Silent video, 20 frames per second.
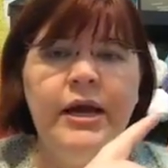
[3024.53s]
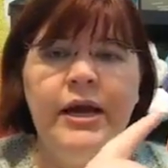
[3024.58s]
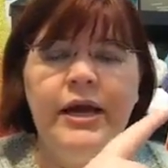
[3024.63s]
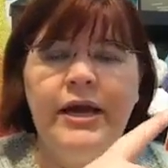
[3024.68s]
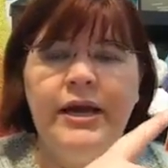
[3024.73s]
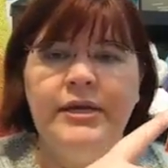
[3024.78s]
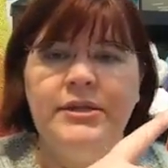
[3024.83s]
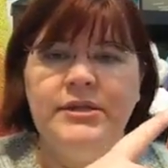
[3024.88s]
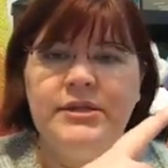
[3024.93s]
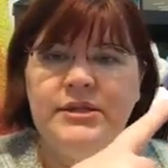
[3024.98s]

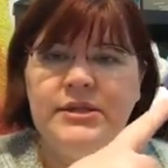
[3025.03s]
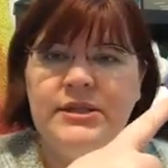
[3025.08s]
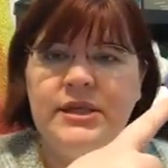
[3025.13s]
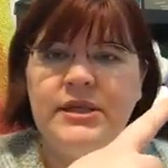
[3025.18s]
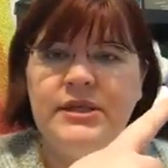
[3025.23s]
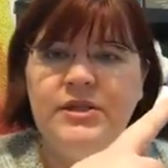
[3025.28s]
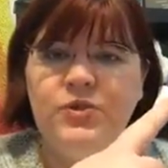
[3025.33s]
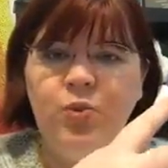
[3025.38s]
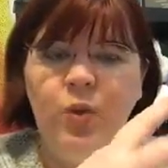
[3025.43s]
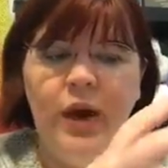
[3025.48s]
It's
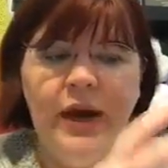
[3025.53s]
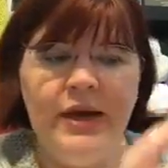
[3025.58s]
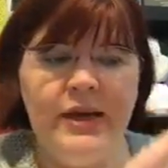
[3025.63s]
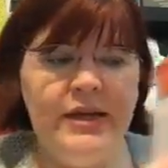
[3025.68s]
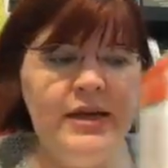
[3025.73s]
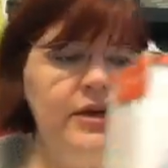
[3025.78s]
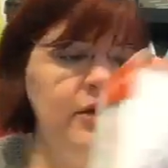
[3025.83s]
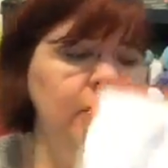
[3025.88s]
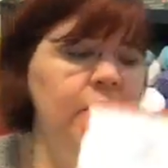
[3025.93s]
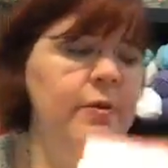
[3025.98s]
it's white
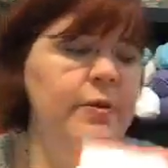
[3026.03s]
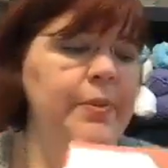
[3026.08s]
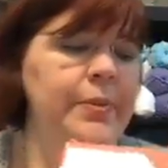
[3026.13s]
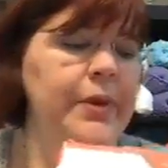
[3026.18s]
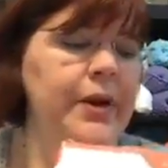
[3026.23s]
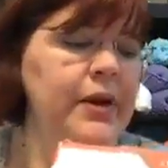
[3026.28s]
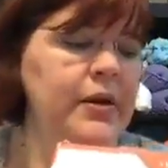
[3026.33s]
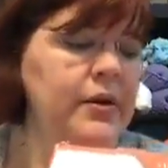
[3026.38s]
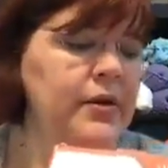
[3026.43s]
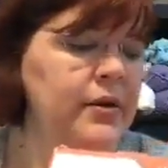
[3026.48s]
here,
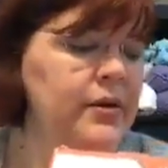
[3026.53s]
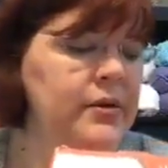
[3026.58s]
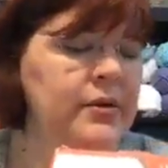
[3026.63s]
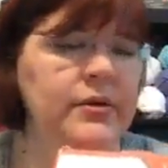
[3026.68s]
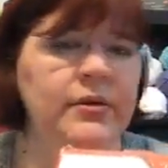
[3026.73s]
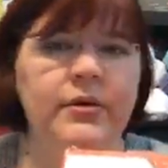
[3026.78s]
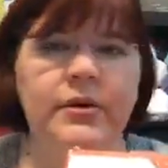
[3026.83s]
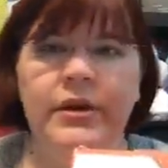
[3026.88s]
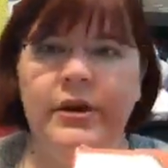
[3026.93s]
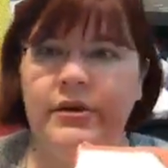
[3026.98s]
but
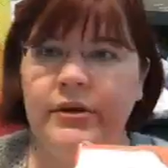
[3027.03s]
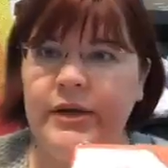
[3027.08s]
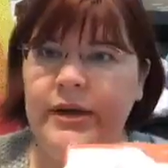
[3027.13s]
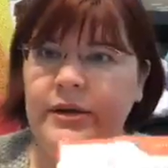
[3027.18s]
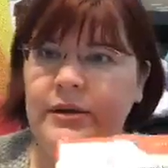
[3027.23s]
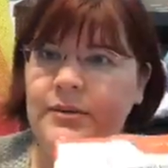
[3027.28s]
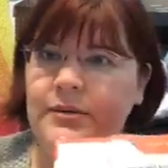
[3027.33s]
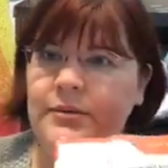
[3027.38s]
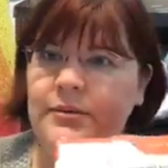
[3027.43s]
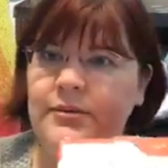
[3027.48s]

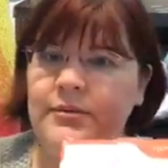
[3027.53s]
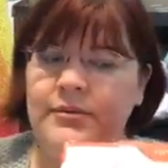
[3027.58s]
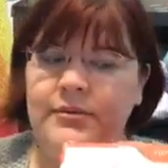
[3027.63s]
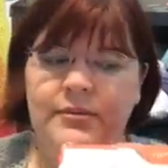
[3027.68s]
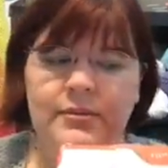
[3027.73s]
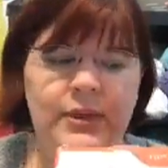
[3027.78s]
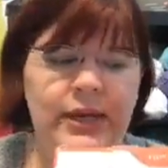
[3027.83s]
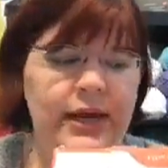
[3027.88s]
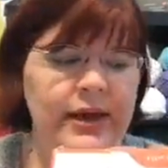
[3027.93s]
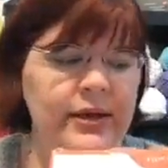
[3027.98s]
clearly
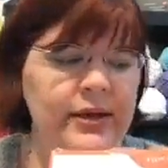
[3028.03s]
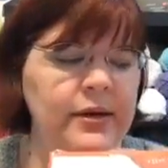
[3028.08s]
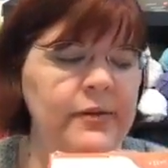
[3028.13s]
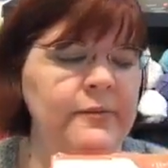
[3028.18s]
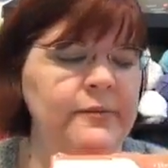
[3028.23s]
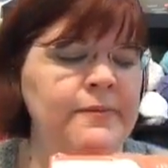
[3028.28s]
black.